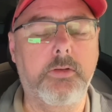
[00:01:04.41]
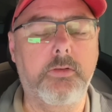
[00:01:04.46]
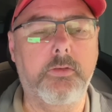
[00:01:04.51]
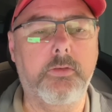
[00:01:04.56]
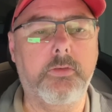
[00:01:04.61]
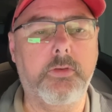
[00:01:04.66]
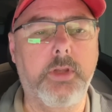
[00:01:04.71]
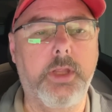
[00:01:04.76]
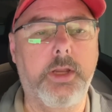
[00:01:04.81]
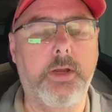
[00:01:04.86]

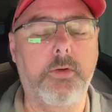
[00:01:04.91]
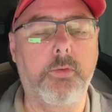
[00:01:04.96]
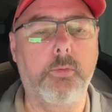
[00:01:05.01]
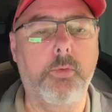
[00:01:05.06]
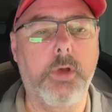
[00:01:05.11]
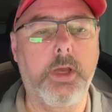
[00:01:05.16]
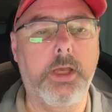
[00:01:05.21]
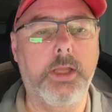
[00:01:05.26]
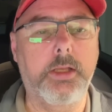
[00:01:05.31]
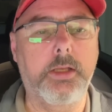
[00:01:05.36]
just let it
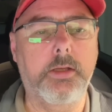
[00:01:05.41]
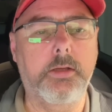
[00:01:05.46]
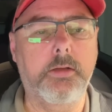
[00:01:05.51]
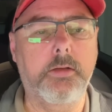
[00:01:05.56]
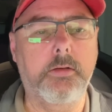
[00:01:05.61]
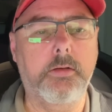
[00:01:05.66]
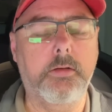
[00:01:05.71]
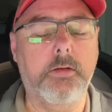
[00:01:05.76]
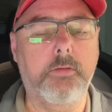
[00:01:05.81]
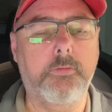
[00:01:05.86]
run
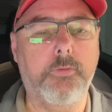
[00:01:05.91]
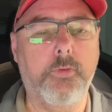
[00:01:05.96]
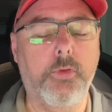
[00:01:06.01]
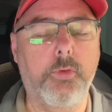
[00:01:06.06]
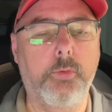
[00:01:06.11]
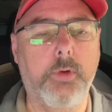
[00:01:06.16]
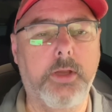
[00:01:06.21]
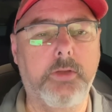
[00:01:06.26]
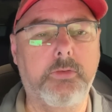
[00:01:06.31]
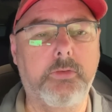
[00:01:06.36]
for the
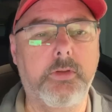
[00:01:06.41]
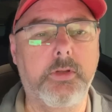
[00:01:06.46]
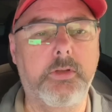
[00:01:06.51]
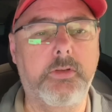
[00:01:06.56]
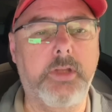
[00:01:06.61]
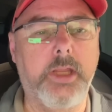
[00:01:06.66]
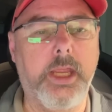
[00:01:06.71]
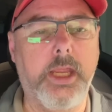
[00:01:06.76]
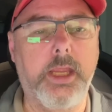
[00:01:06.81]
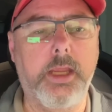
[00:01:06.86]
rest of
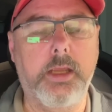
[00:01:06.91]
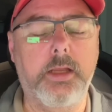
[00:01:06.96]
the day.